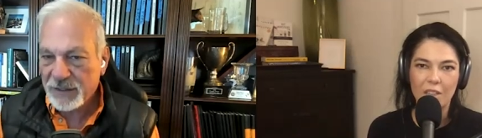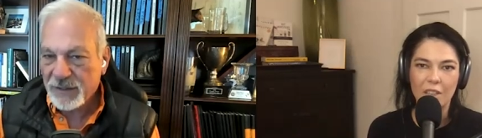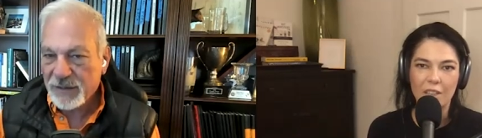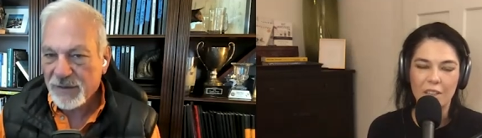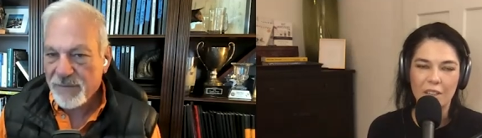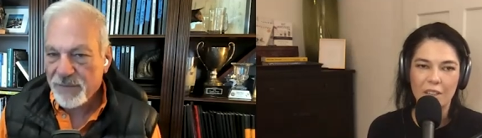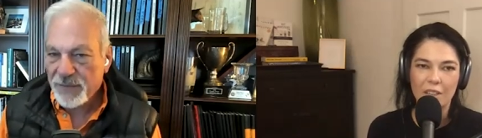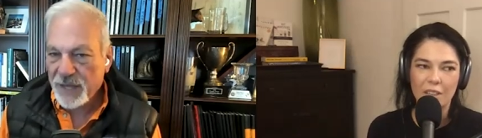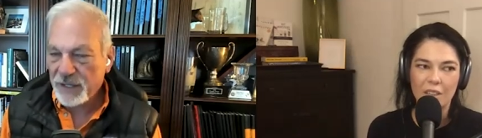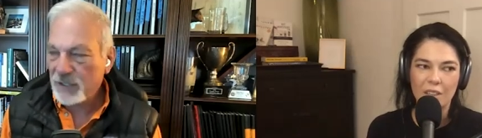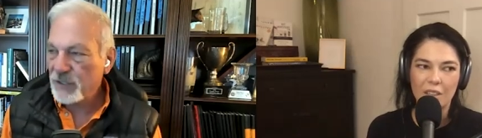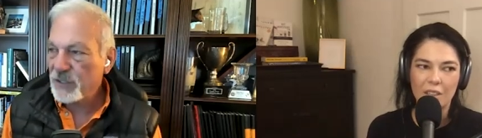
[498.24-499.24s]
Speaker 1: Yeah.
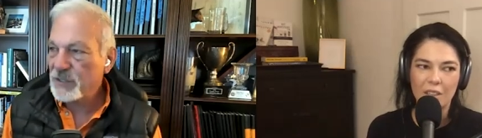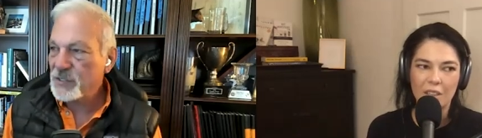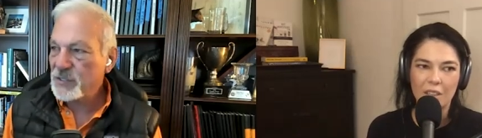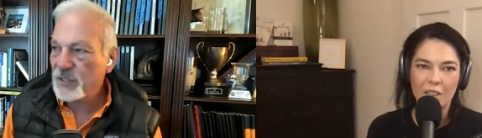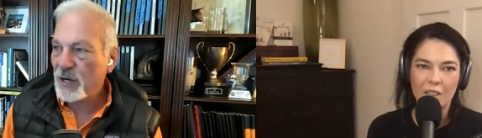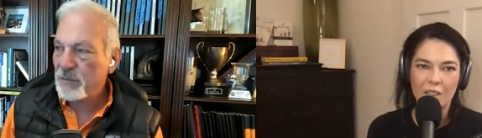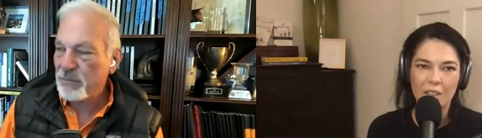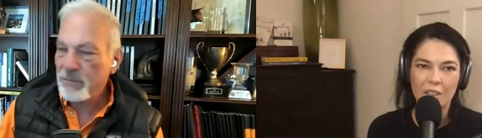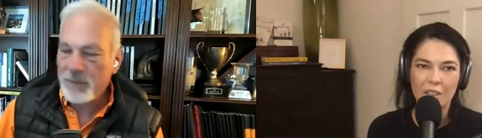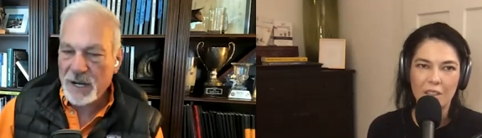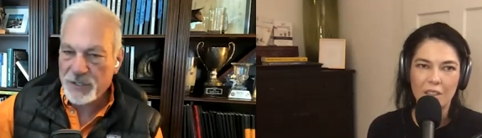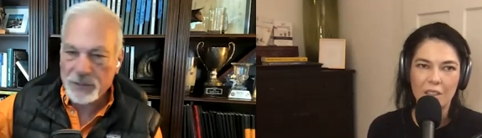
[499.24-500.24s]
That it could start
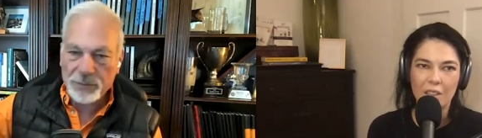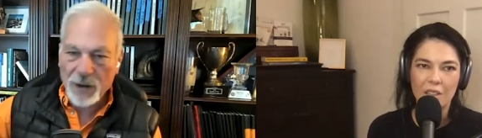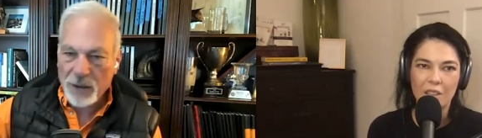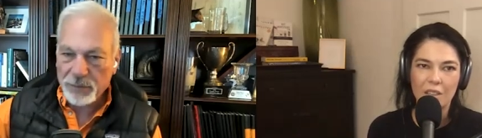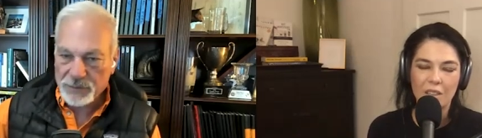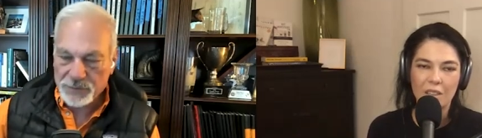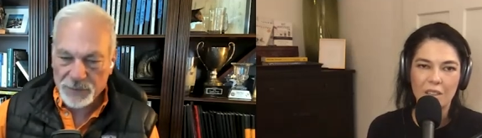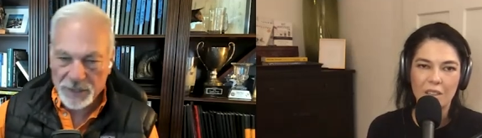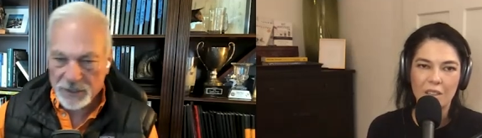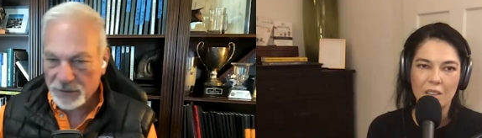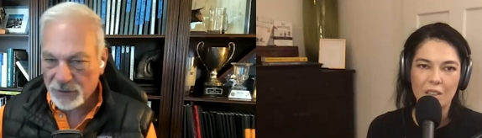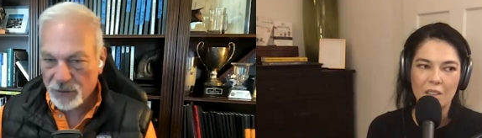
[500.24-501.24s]
major problems
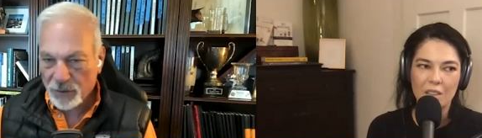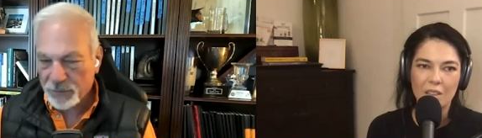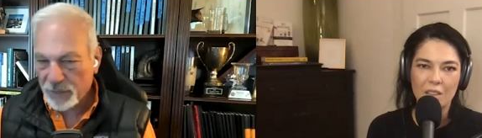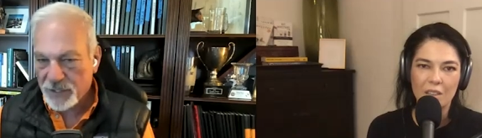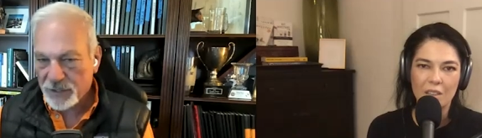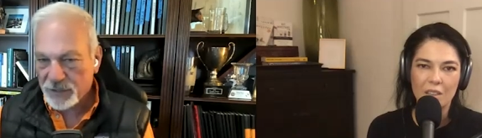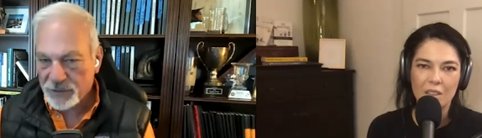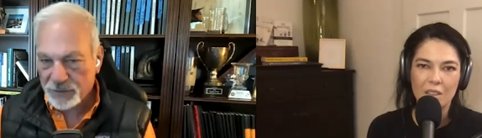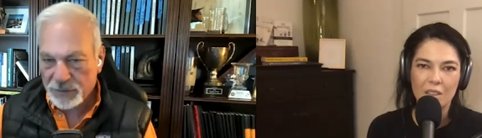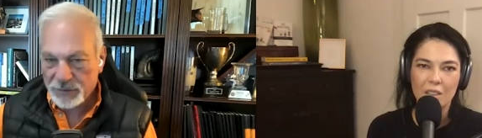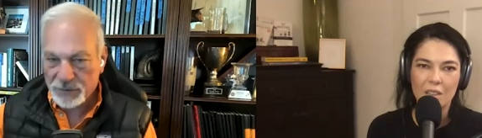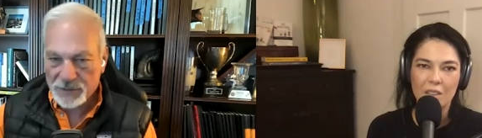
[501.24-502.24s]
between corporations or
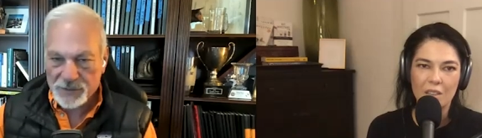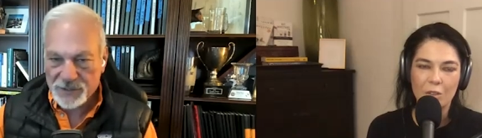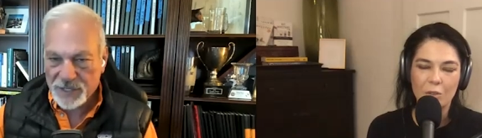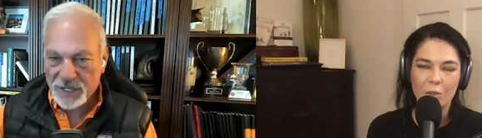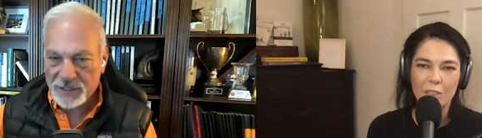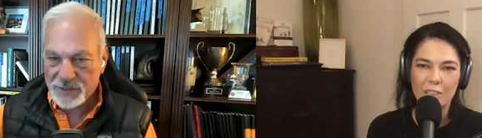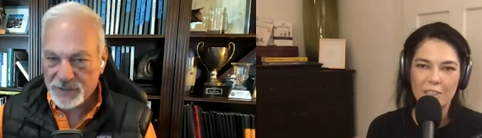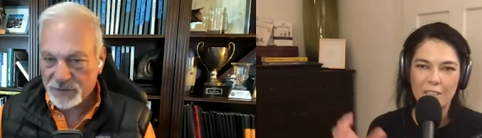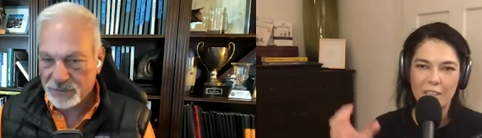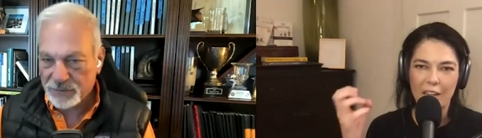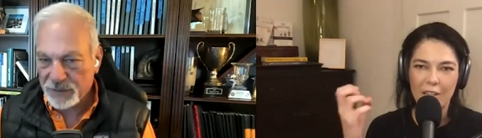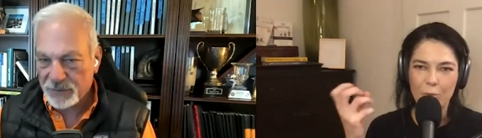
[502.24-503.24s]
between states. Well, it's
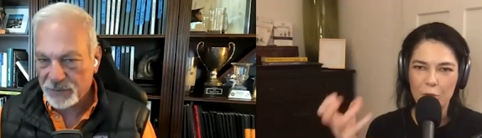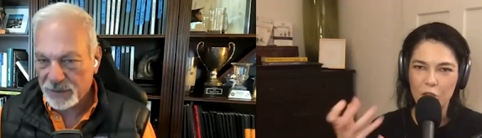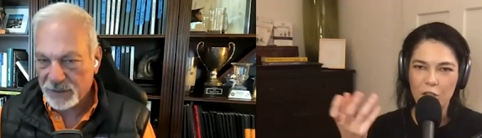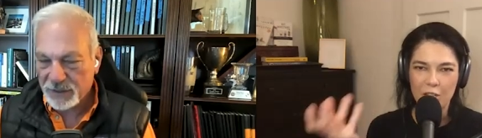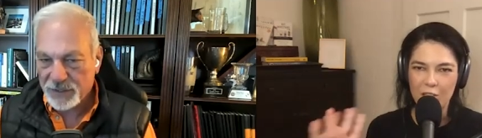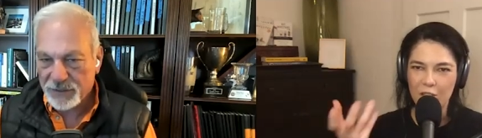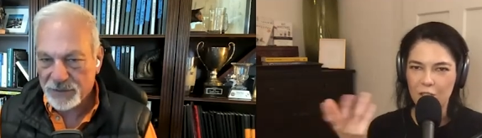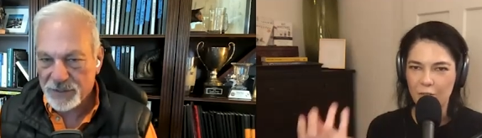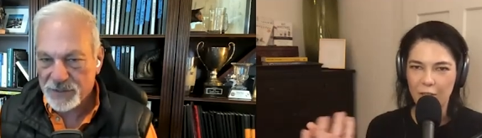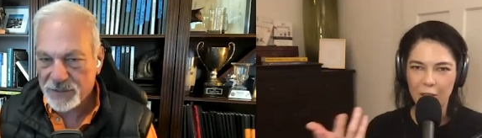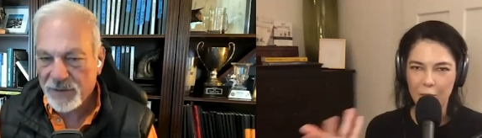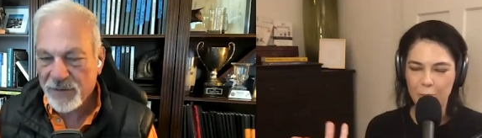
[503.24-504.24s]
that machines countries.
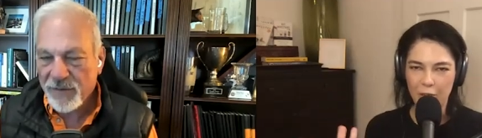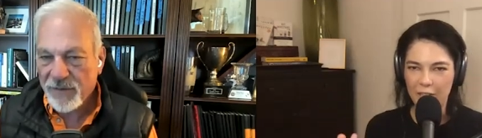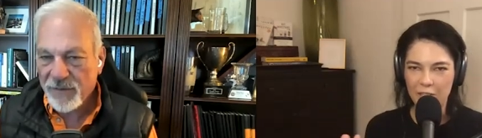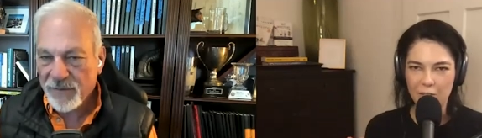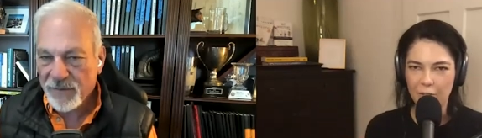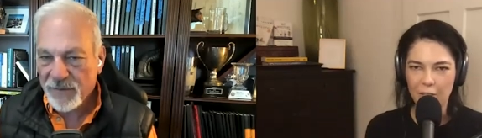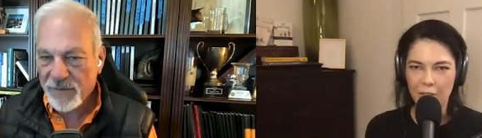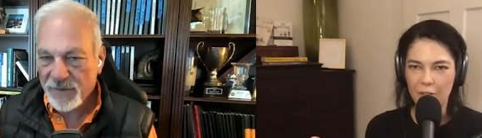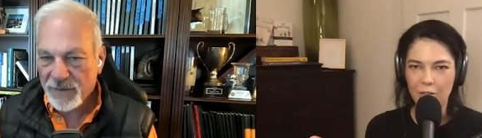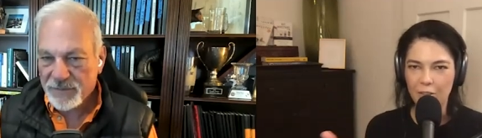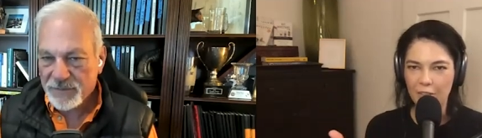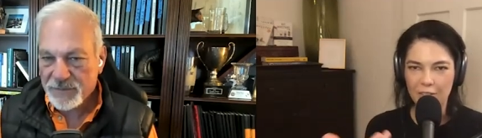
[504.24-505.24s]
Speaker 2: develop brains of their
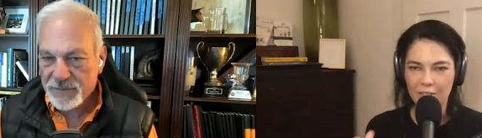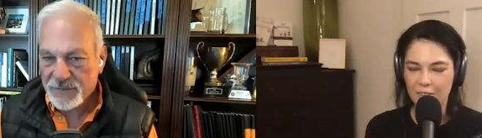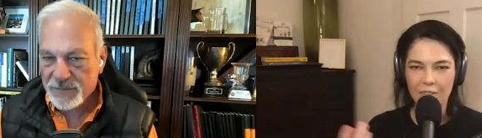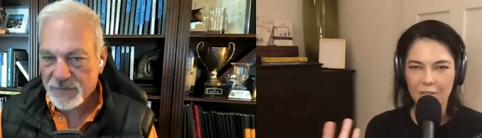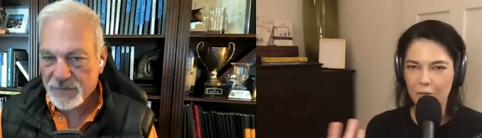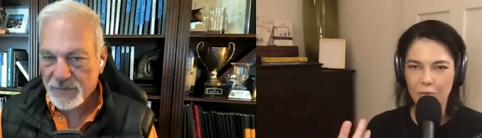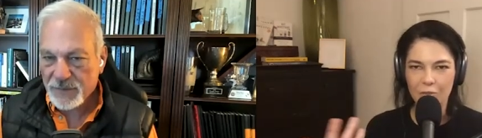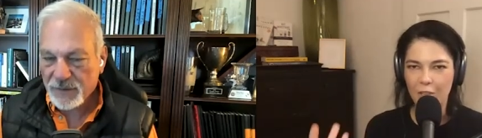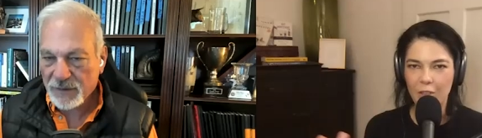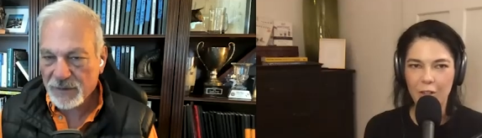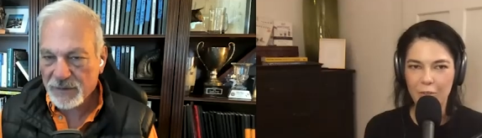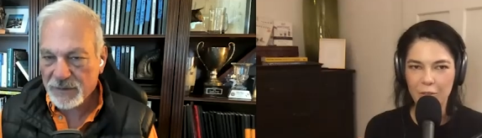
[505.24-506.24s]
own. It,
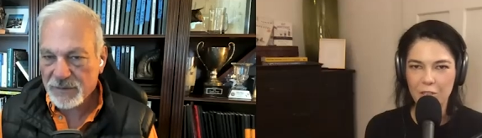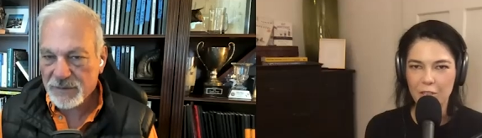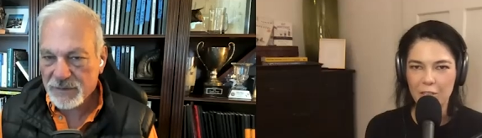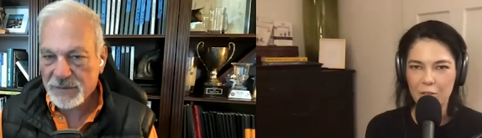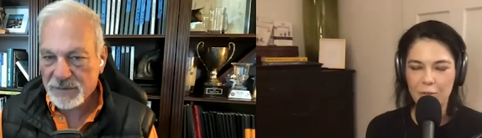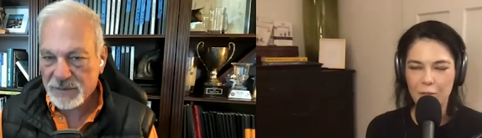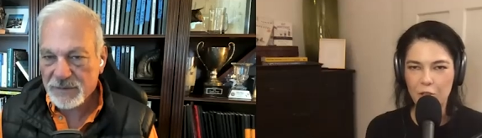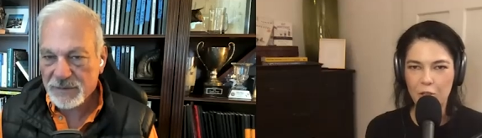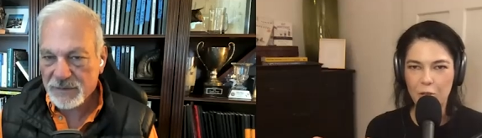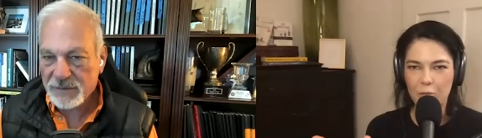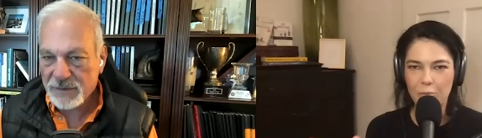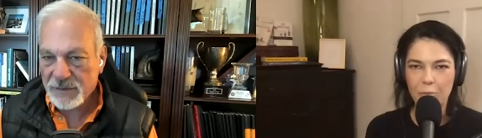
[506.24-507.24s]
you know, every science
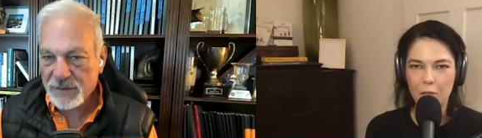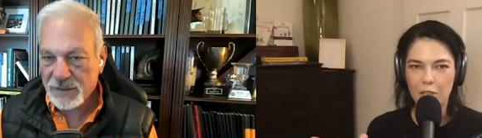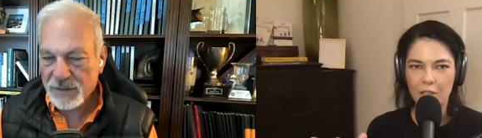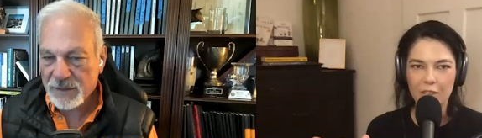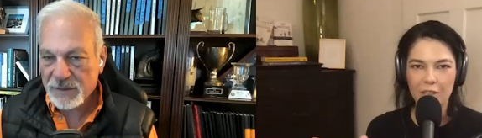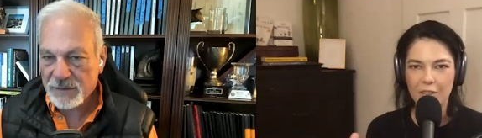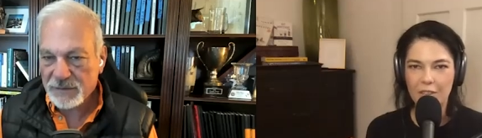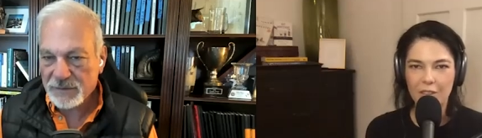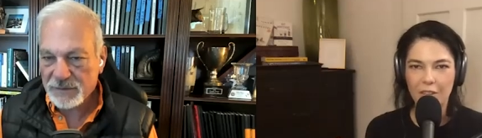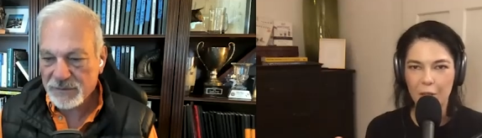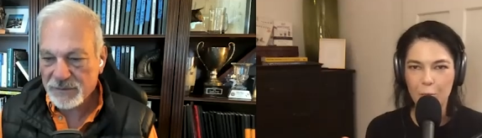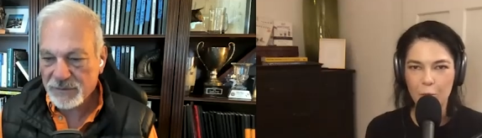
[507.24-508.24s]
fiction book
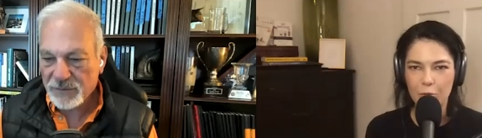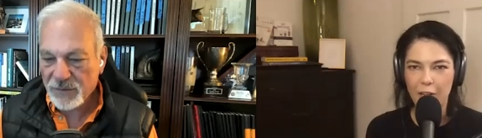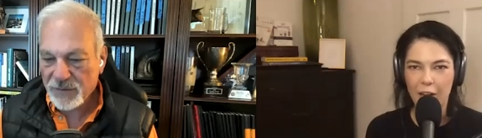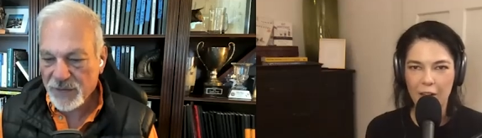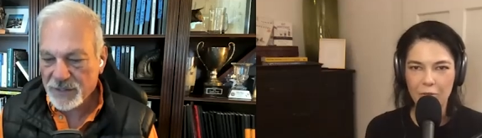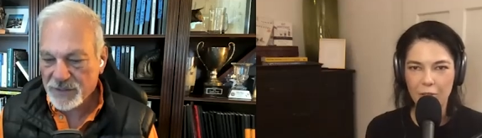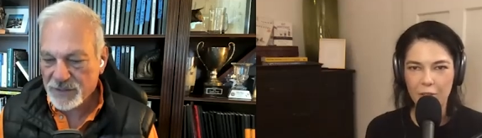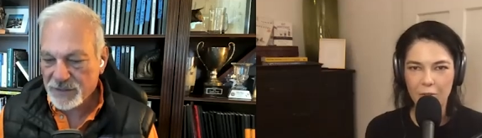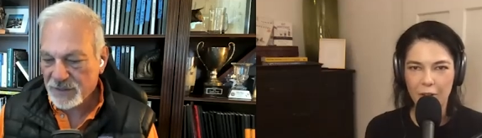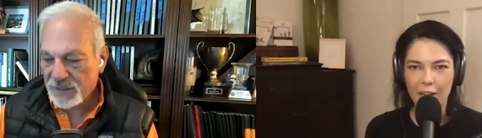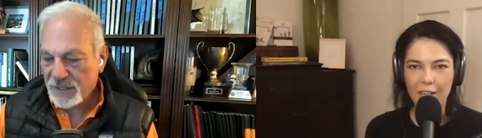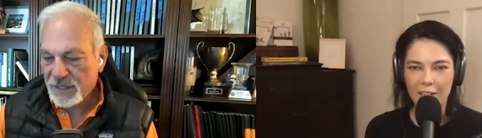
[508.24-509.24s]
and mm, movie ever,
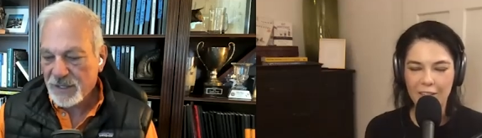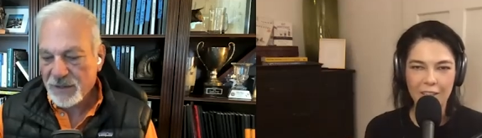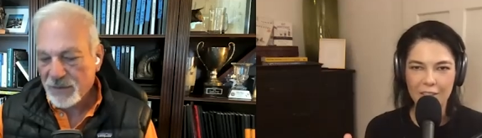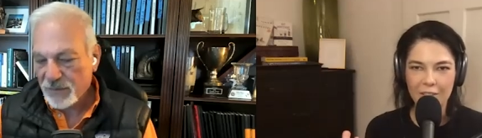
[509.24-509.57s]
right? And